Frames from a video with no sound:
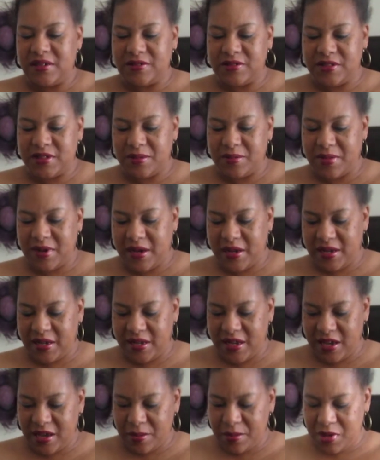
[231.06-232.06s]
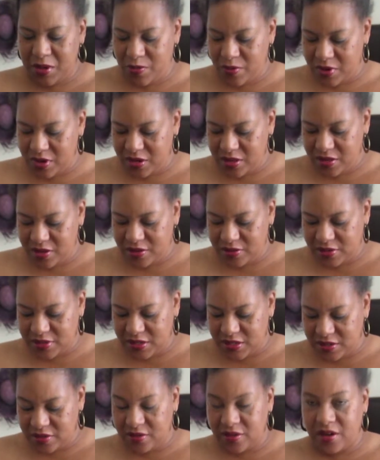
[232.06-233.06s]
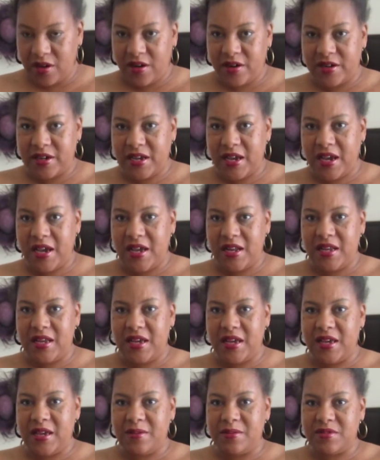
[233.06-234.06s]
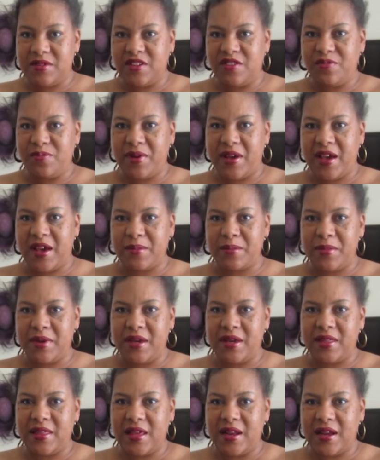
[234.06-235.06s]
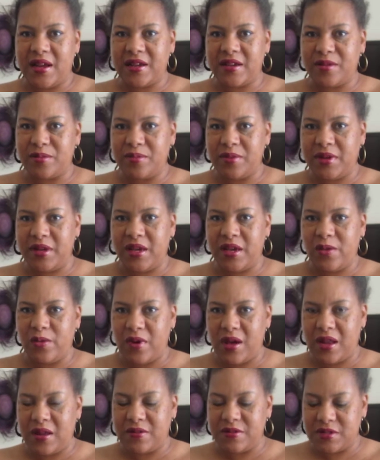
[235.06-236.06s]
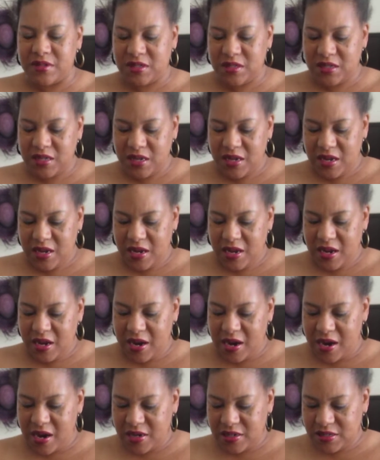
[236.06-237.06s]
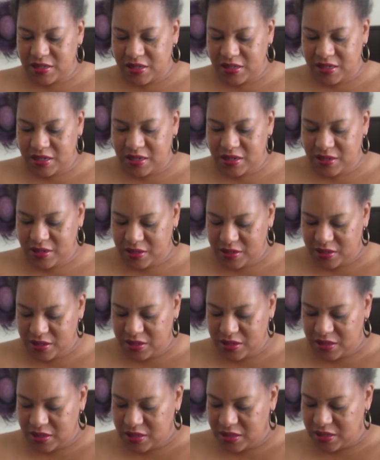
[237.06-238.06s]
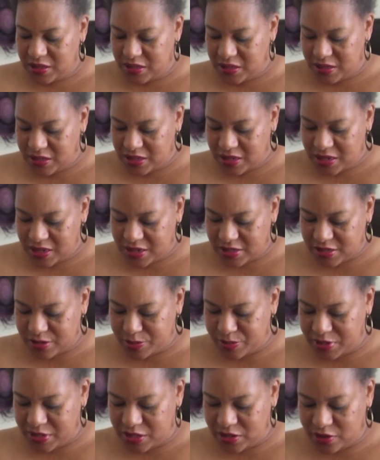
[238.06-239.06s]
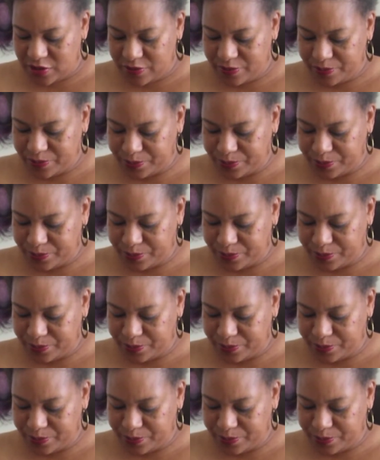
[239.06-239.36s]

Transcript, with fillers: somebody gave me one of those little arcade games of Pac-Man that I could play while I was actually in the hospital.